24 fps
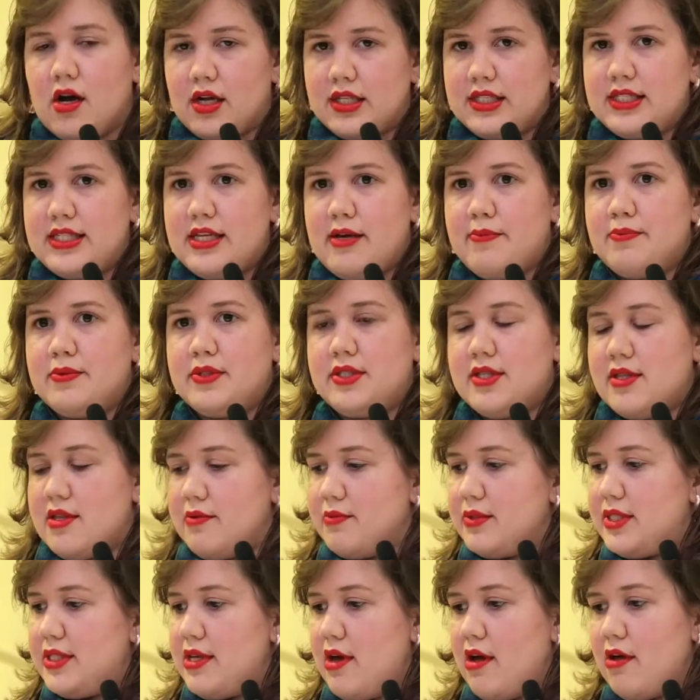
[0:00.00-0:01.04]
concepts
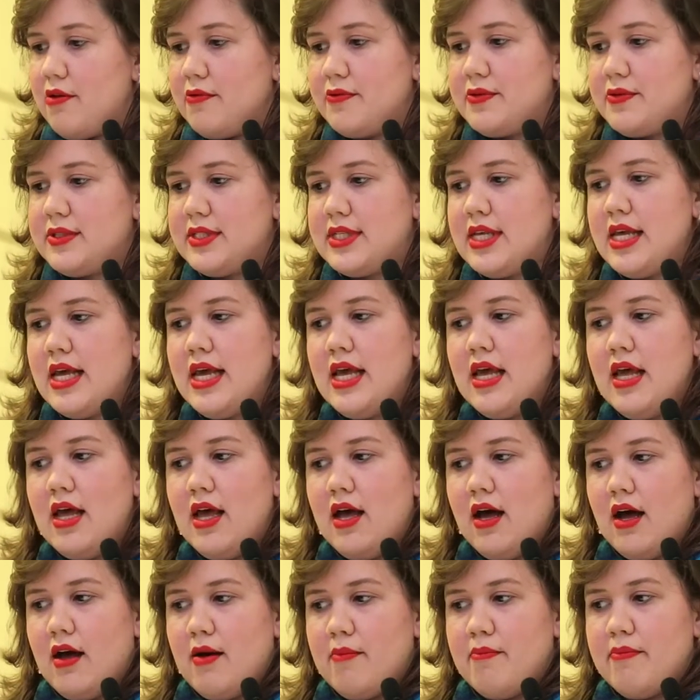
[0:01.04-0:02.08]
themselves
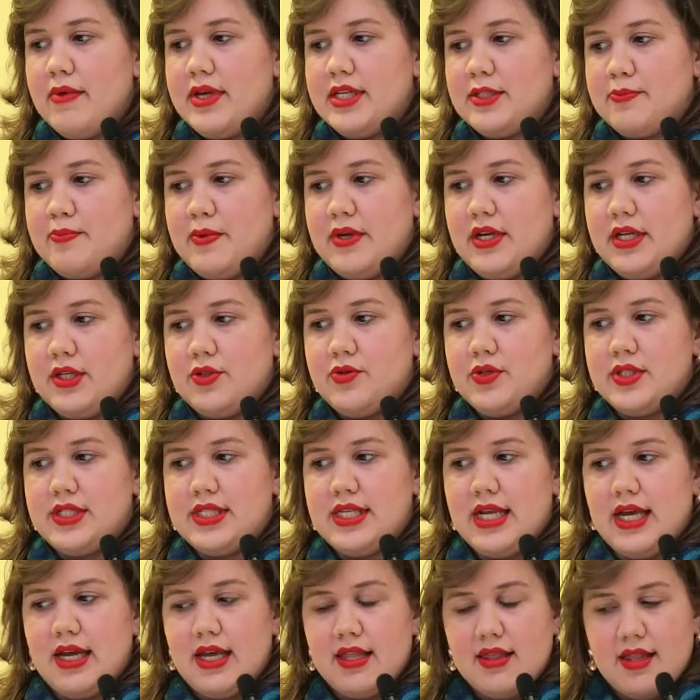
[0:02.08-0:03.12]
has been
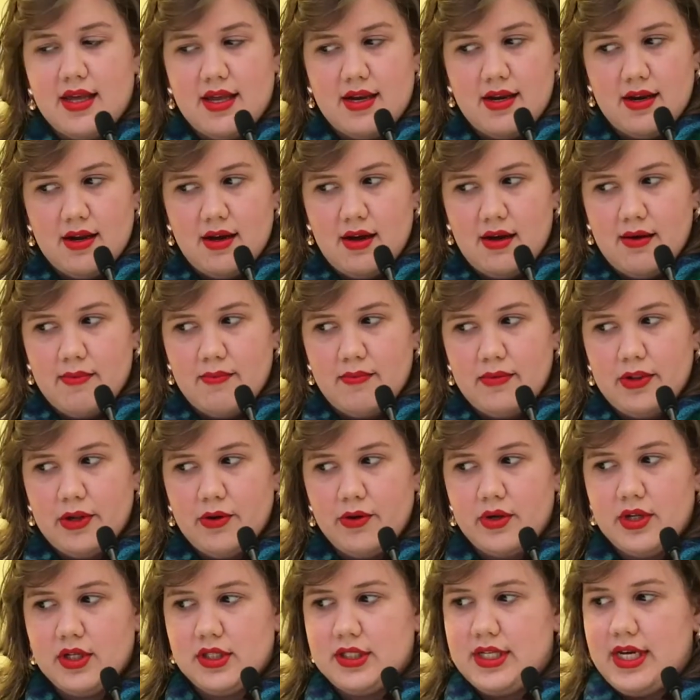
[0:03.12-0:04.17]
interesting. And then
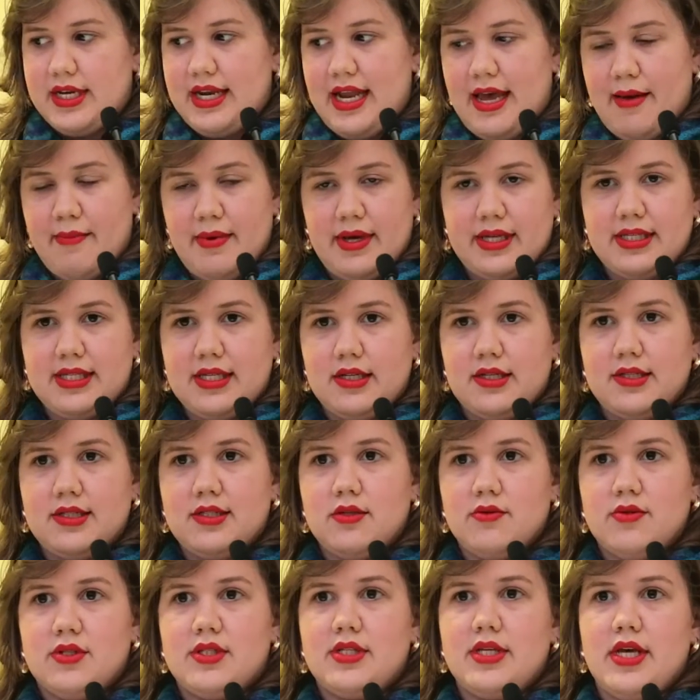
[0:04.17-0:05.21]
local dynamics and
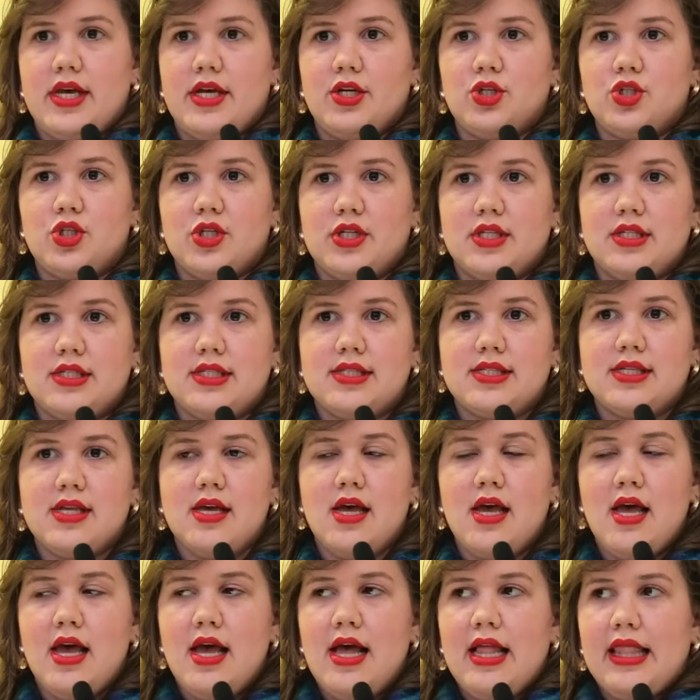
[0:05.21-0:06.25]
associations.
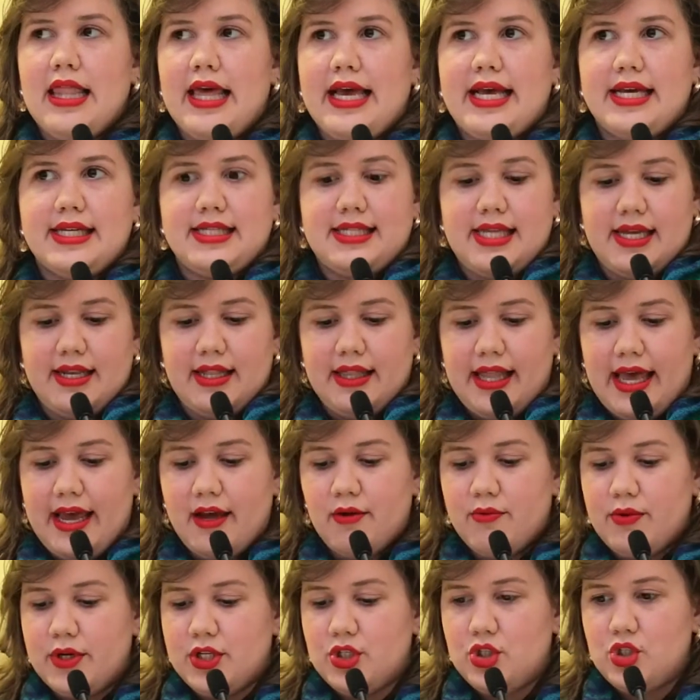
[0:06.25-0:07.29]
Like I said,
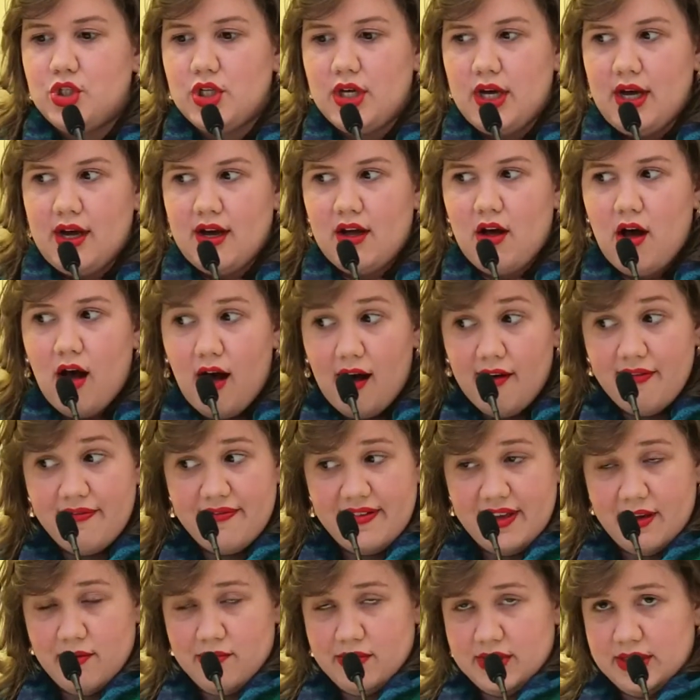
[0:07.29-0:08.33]
language,
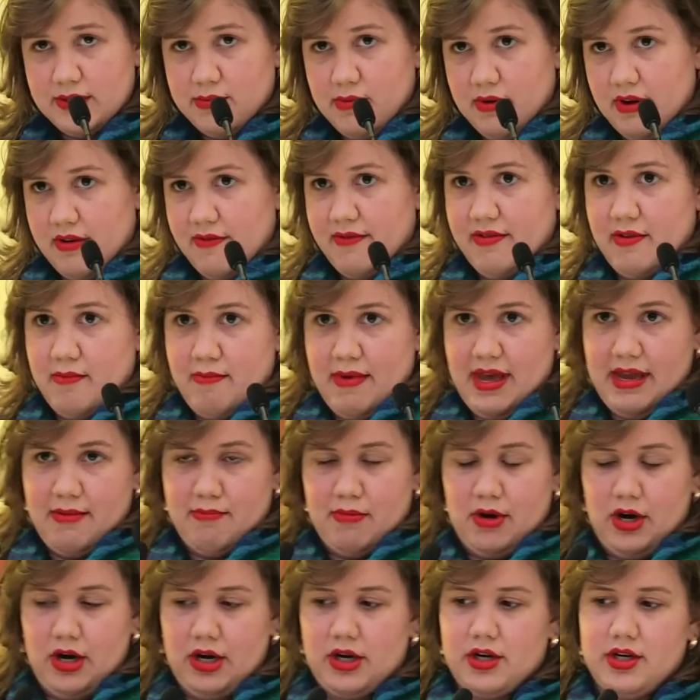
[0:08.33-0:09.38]
coffee was one of the main
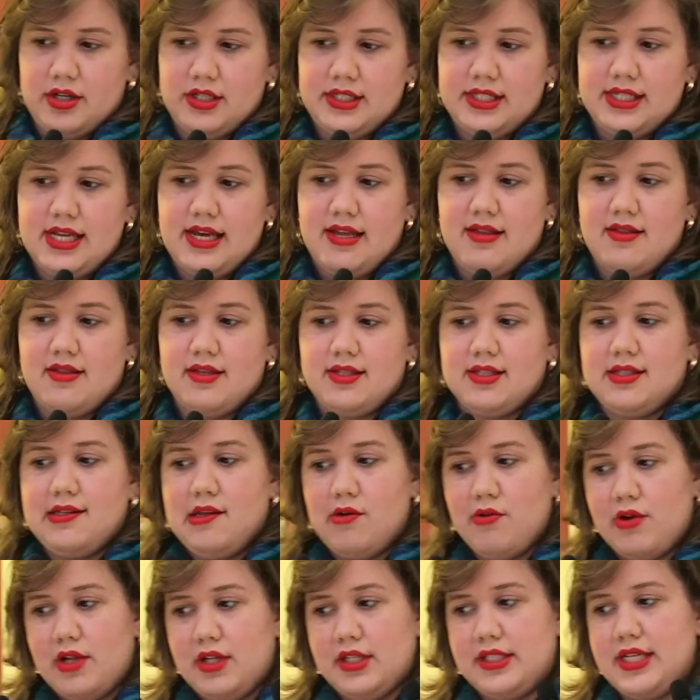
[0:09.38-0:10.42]
markers, and this
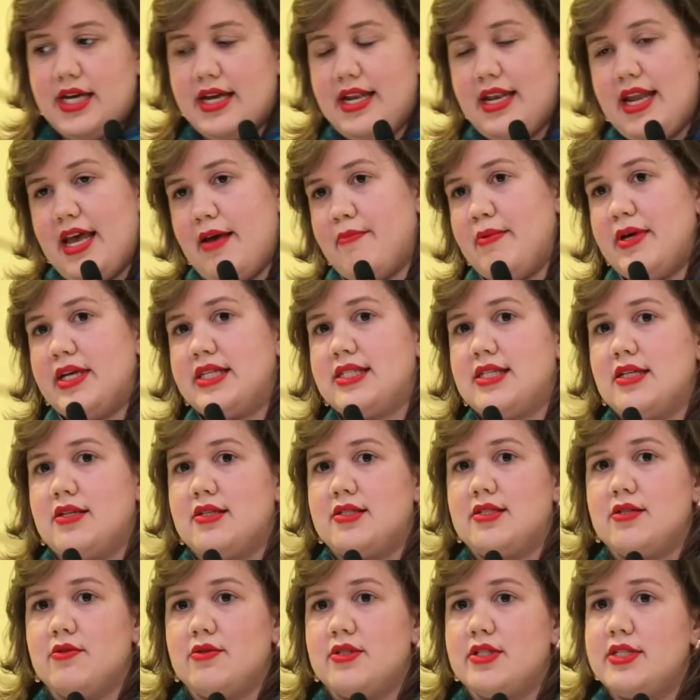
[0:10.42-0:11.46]
local dynamics and
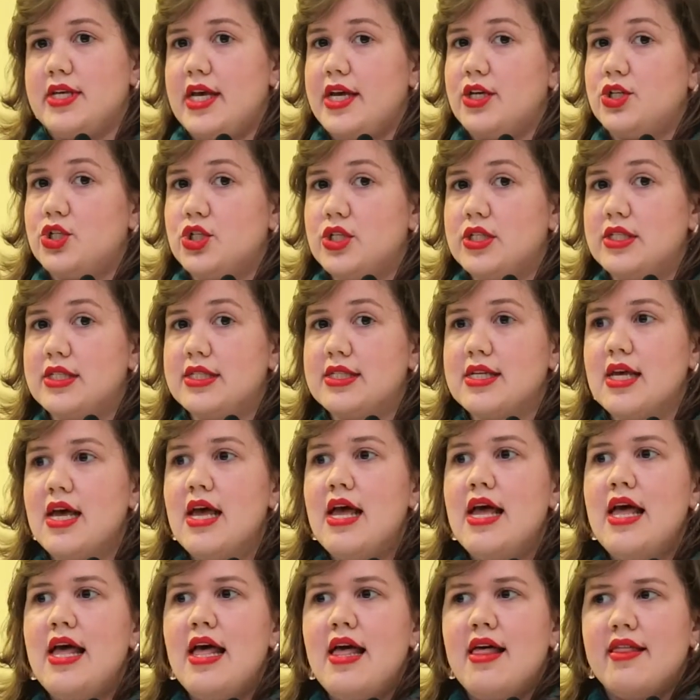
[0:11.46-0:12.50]
associations
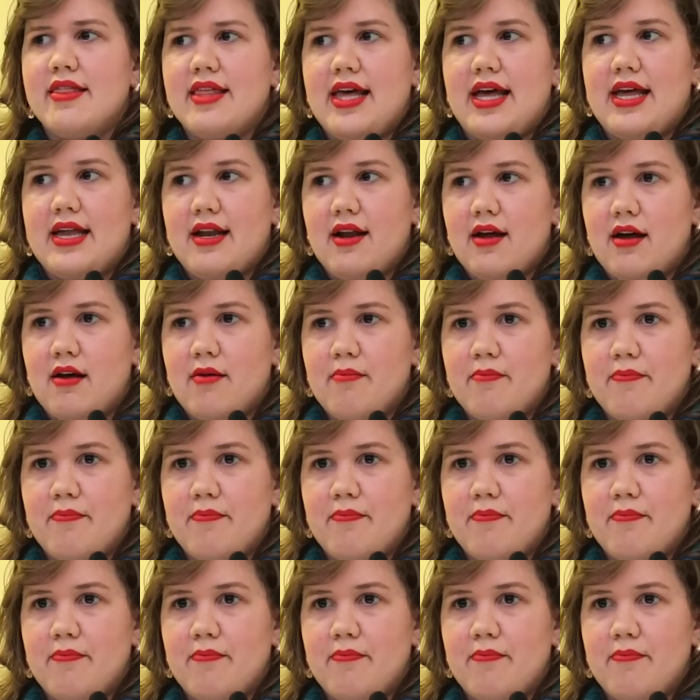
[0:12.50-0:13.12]
that